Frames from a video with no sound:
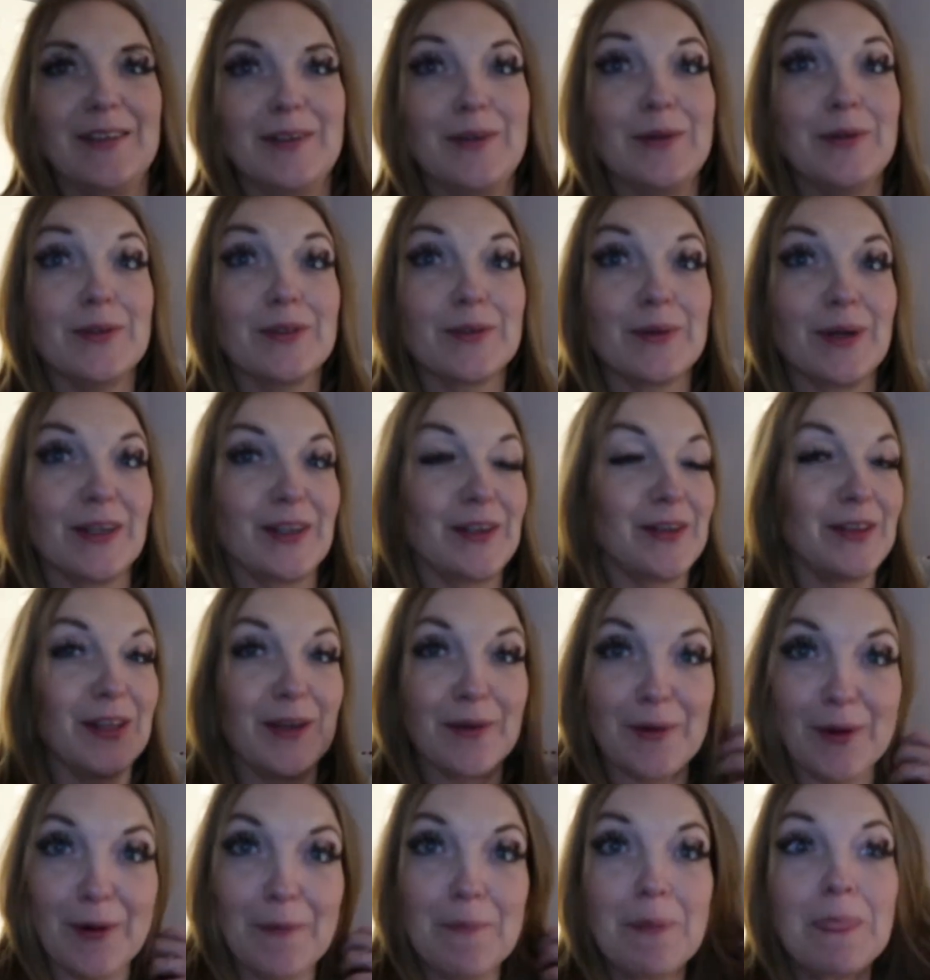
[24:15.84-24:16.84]
it's quite dark, there
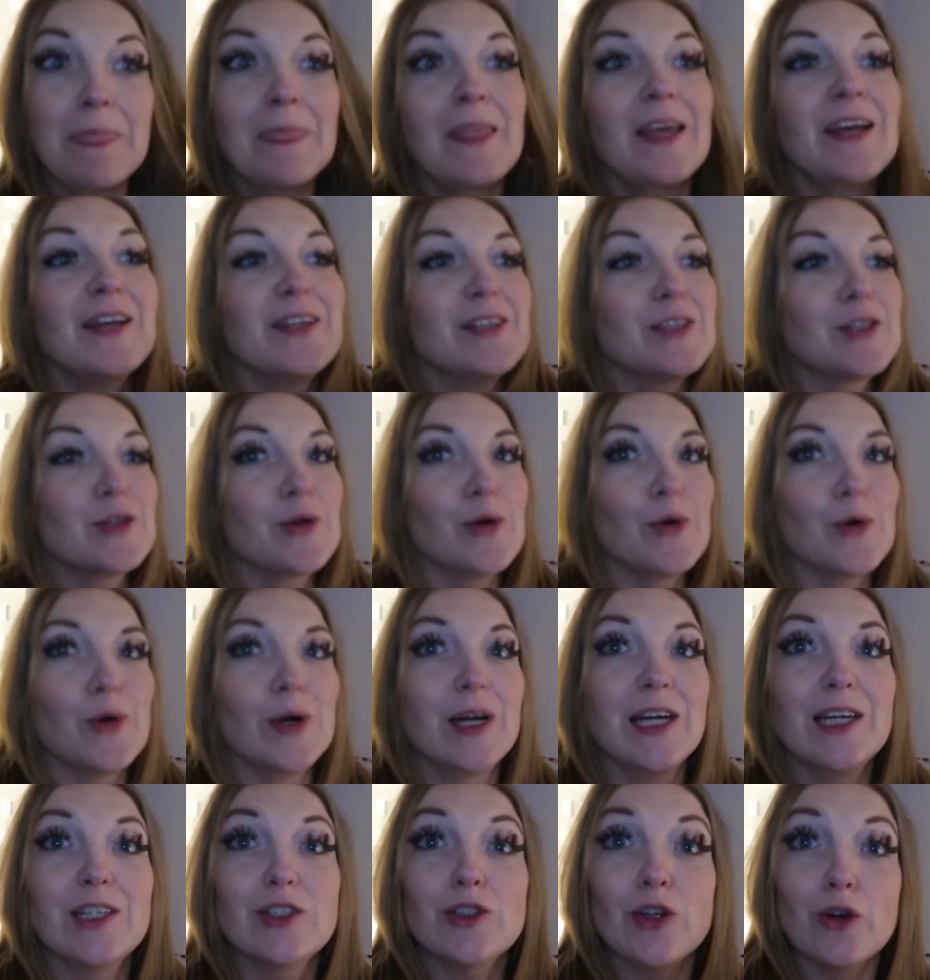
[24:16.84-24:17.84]
we go. So,
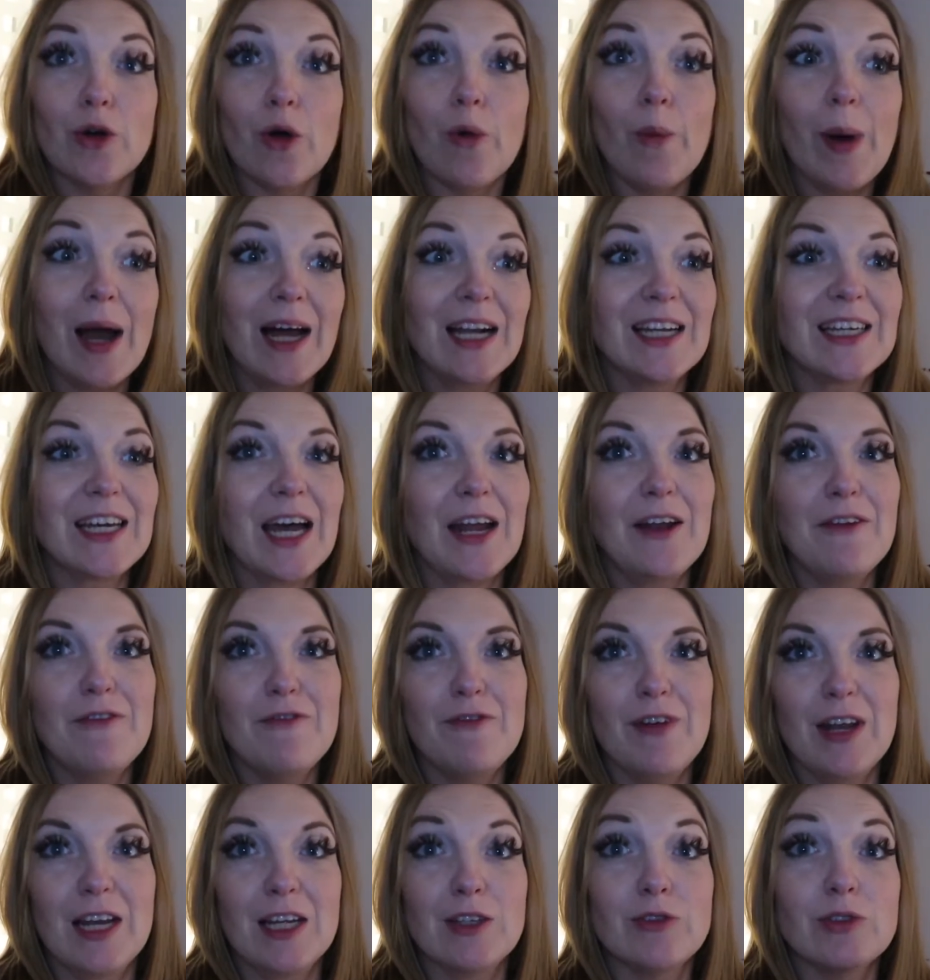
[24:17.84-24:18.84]
it took a while to kind of
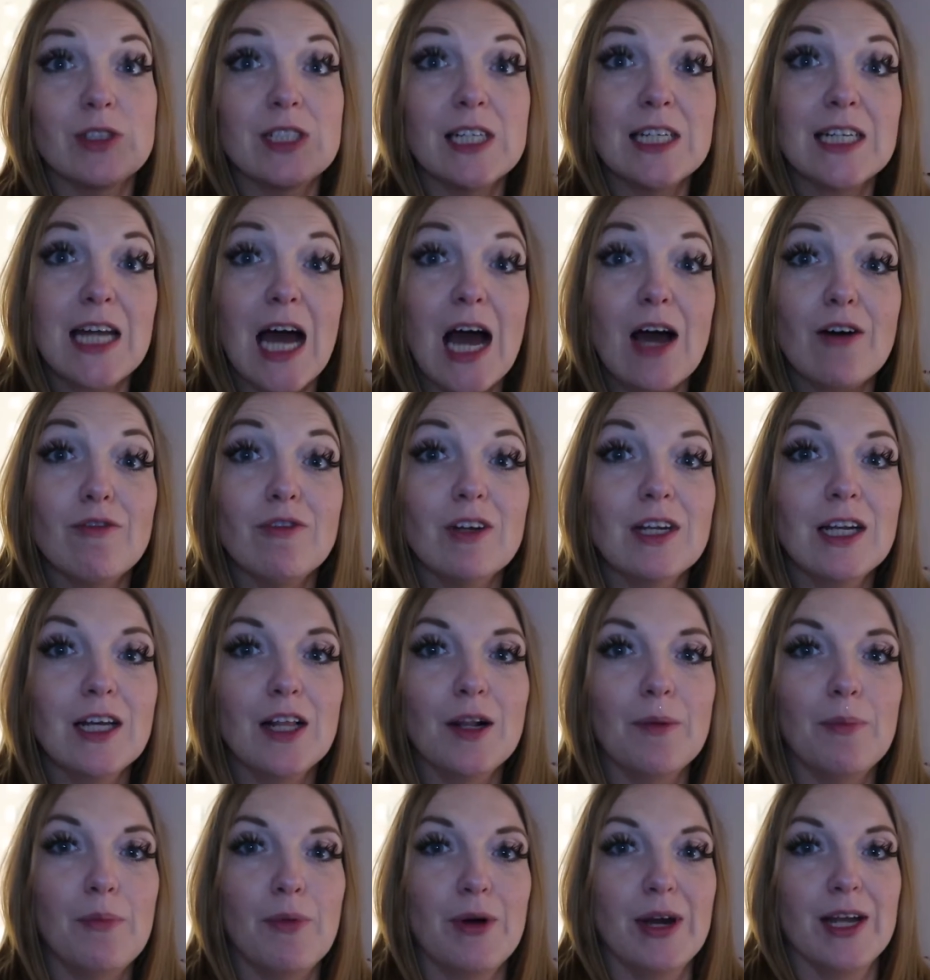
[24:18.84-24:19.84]
finish. We did have a
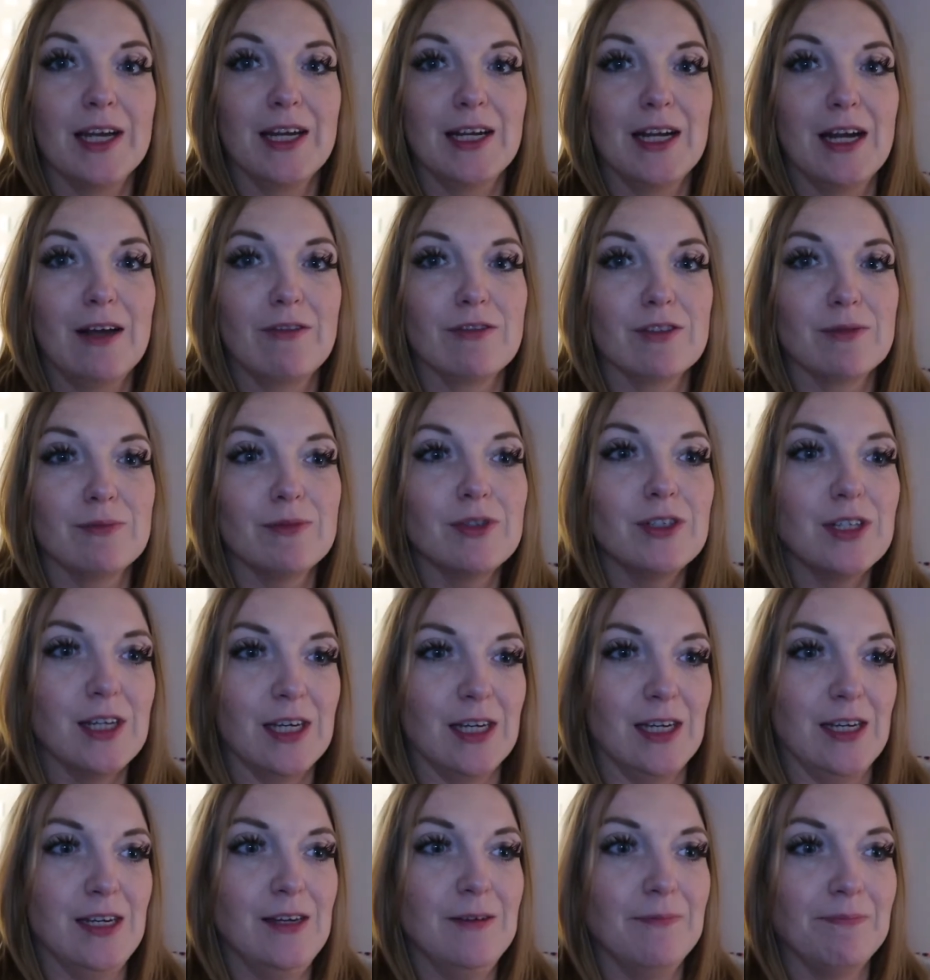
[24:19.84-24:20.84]
little break and have some
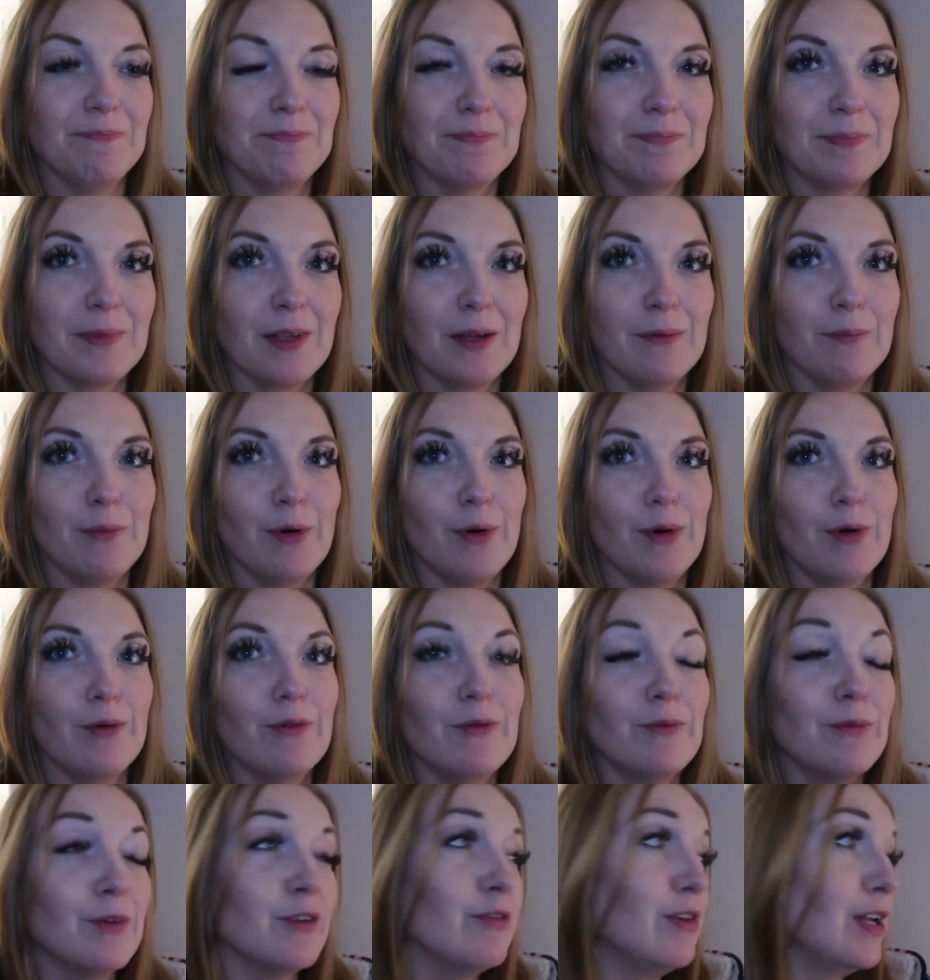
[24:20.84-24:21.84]
tea, but we
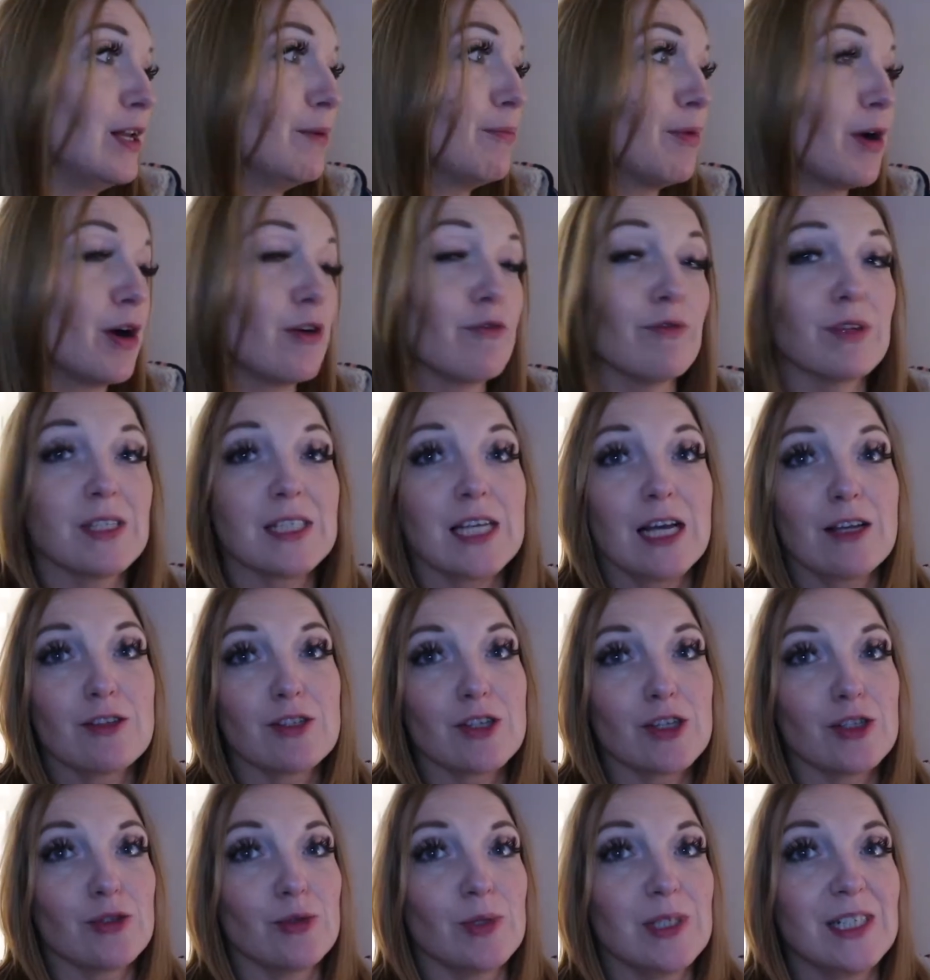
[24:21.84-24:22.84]
were really proud of ourselves
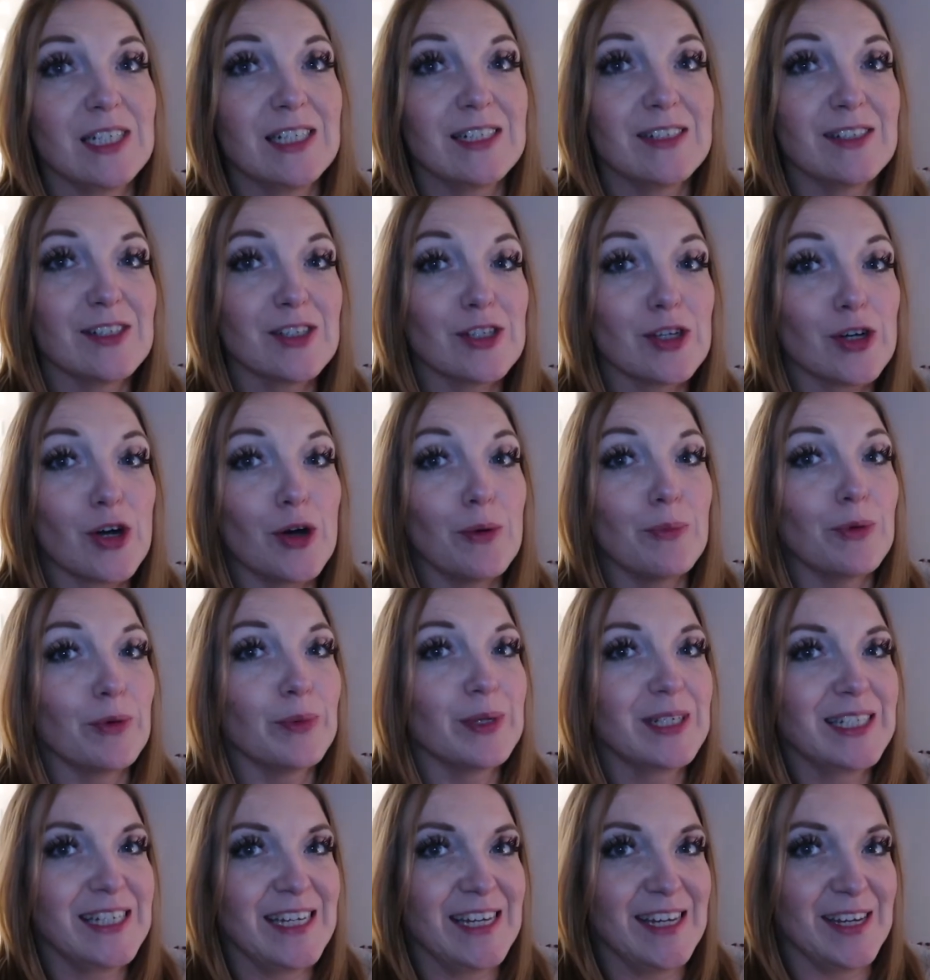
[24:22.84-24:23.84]
because we didn't succumb to a
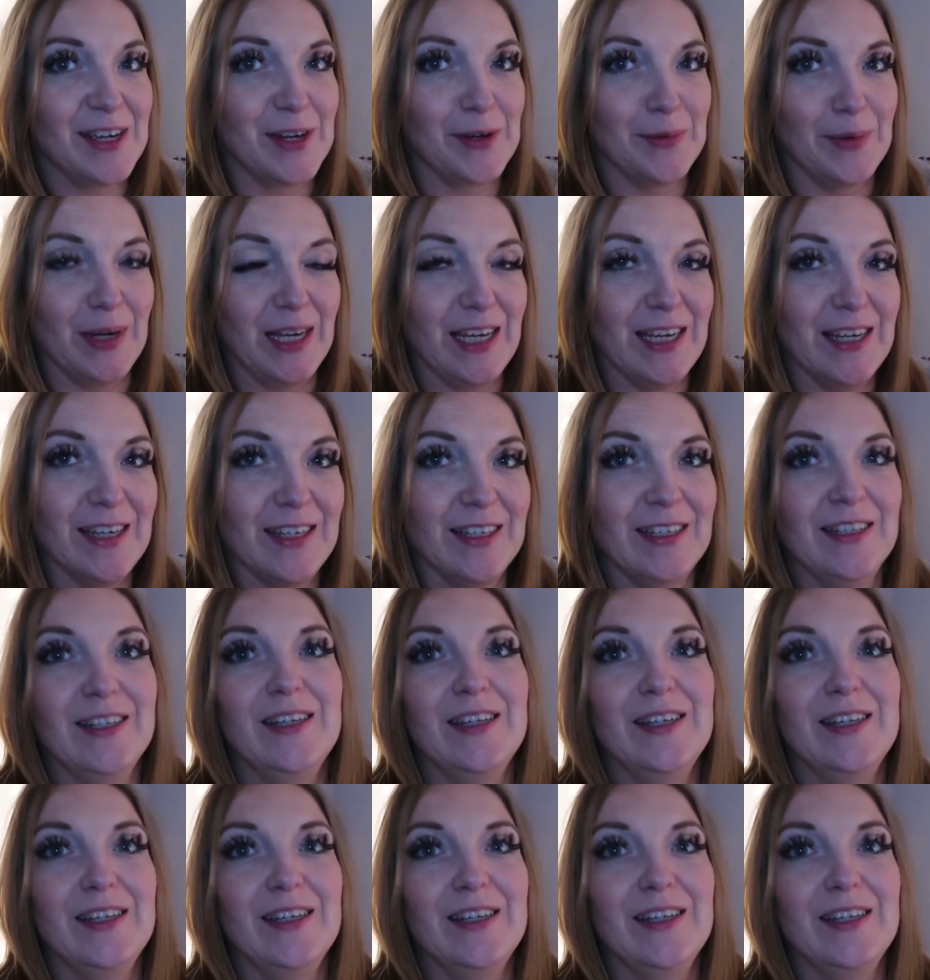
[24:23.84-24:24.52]
takeaway.